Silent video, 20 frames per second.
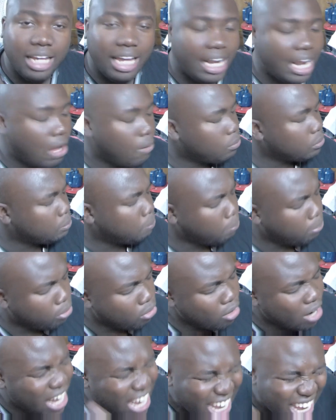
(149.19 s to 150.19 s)
And I was
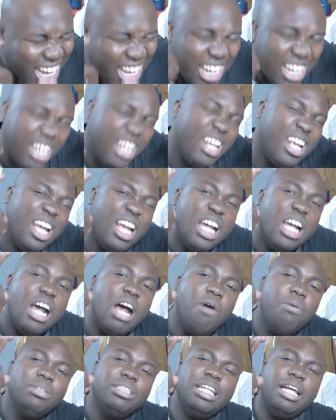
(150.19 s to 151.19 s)
praying.
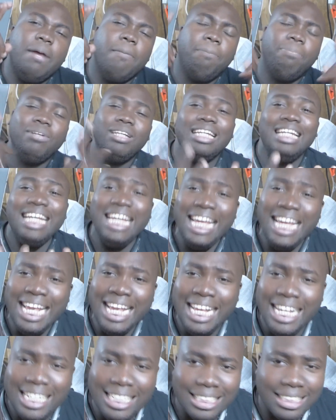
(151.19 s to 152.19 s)
I was saying,
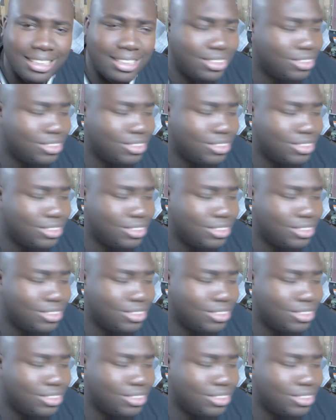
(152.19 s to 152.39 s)
"Please